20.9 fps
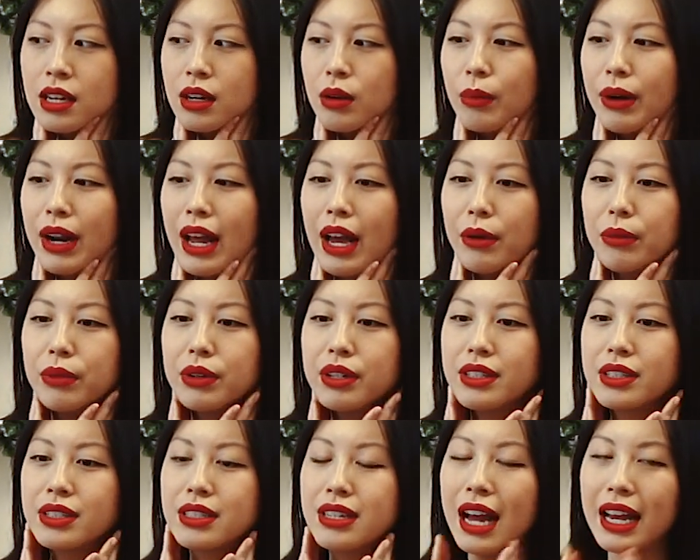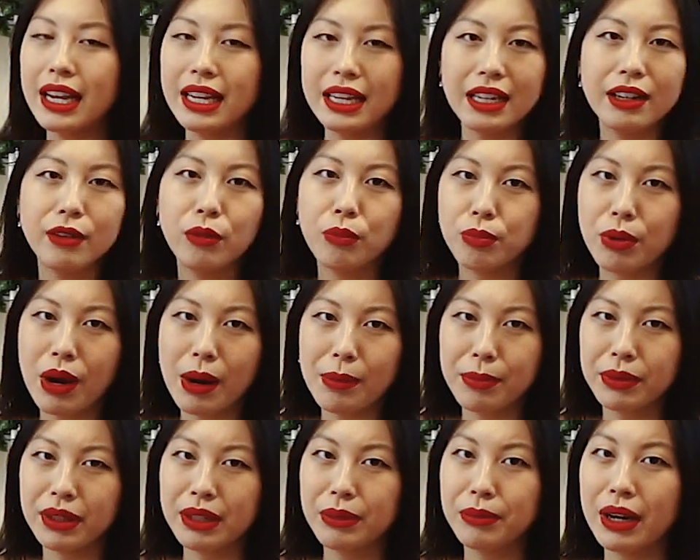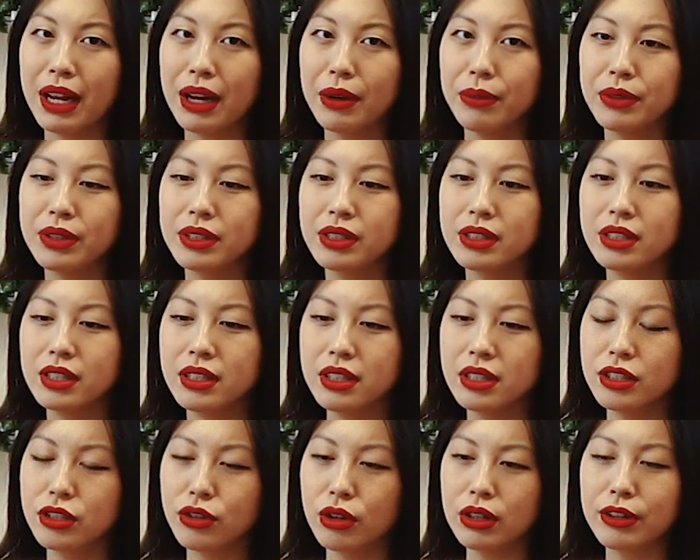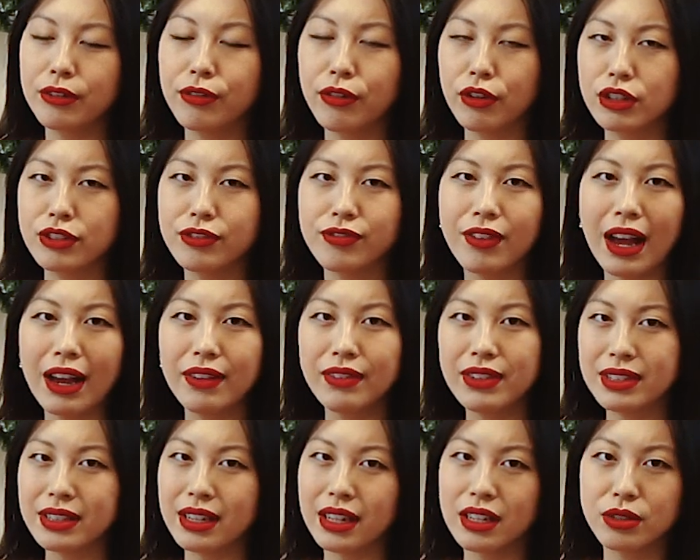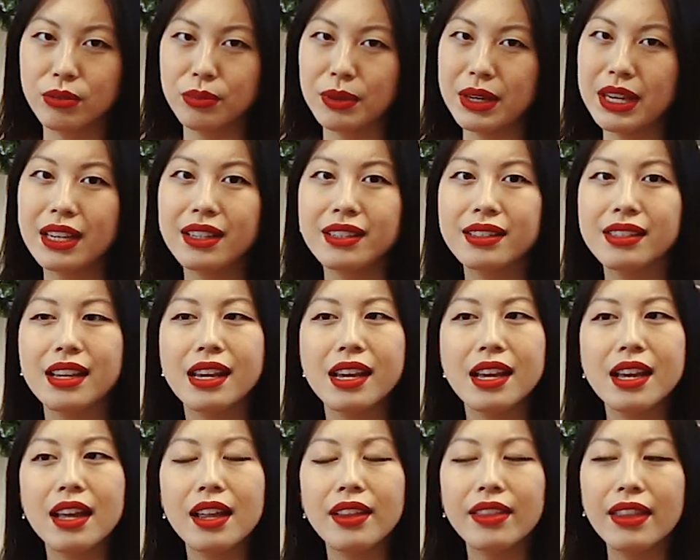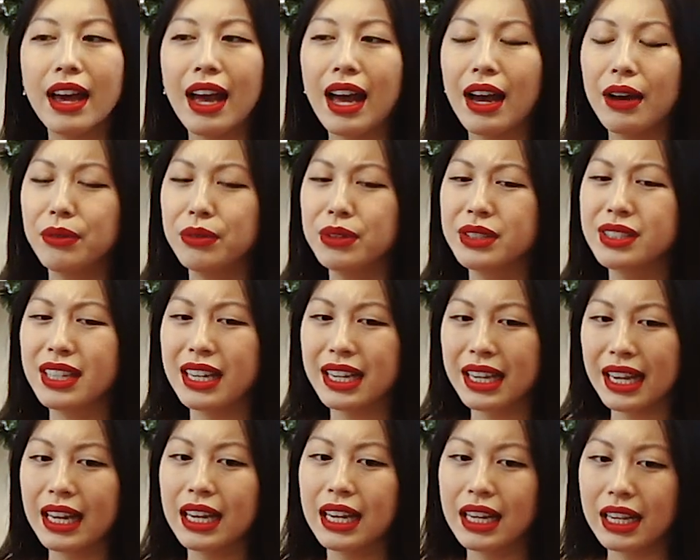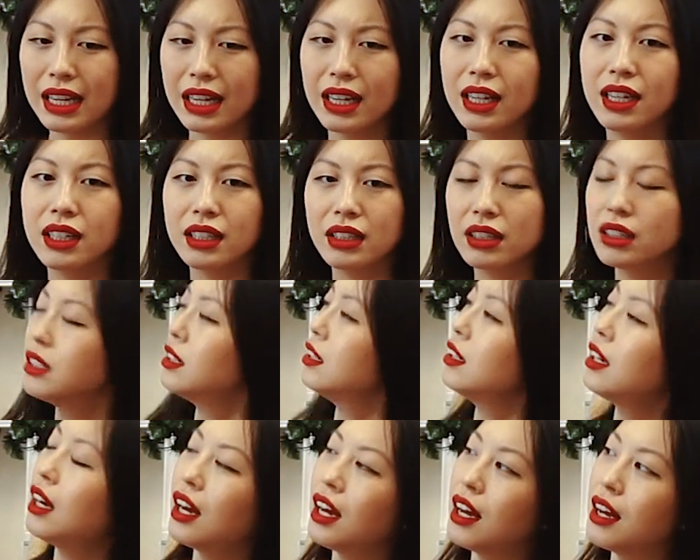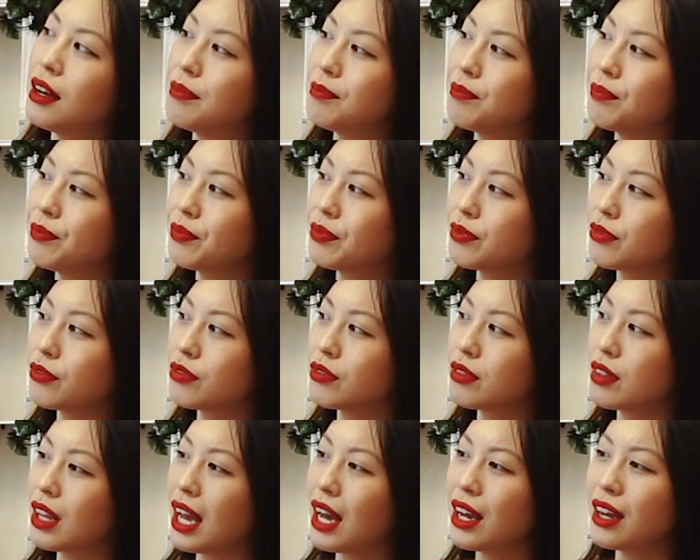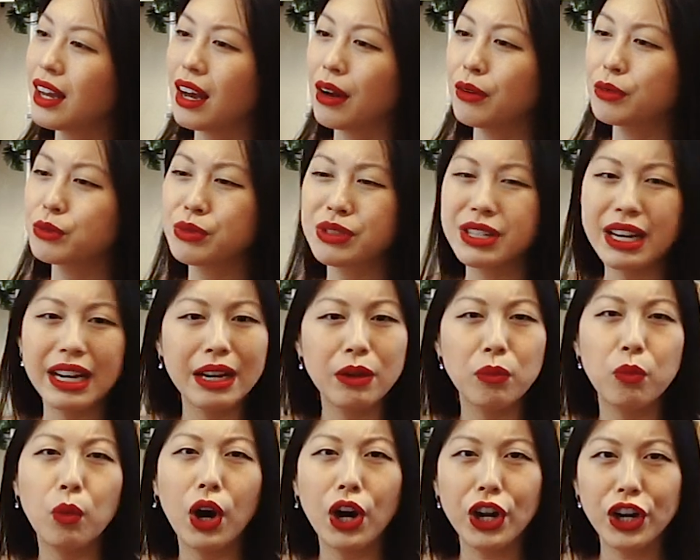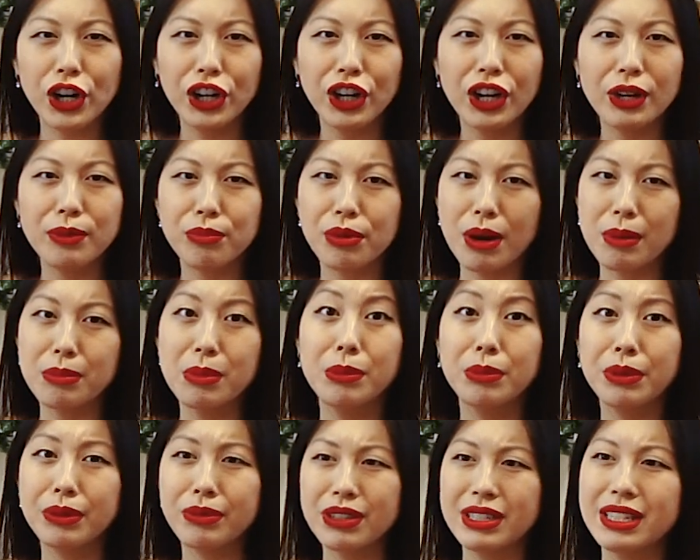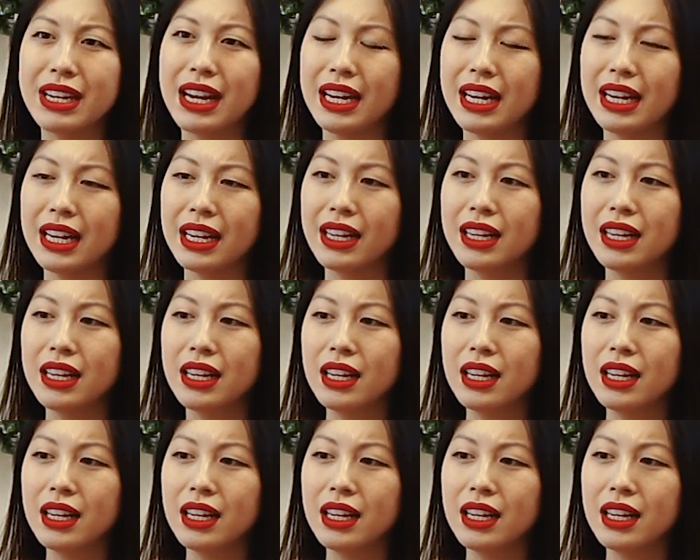when I was not eating properly, when I was during the first 5 to 6 weeks, that I was like getting, I was retaining water and probably retaining